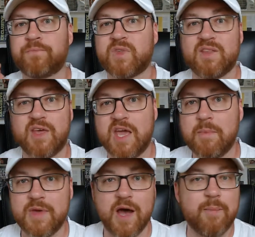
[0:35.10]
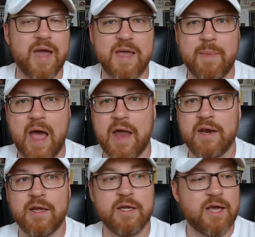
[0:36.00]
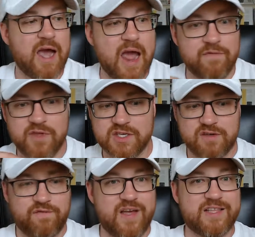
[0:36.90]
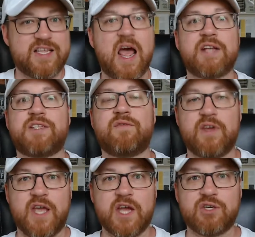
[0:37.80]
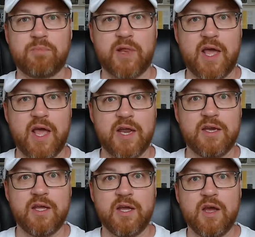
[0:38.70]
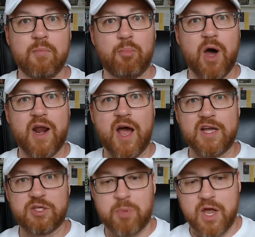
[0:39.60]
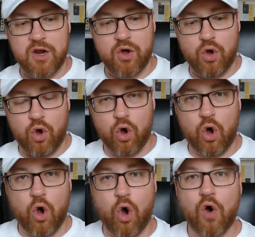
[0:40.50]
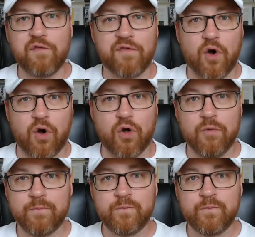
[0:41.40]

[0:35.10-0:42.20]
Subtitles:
They hit me up, hey, Matt, I have this fantastic vacation planned, but I spent all fall,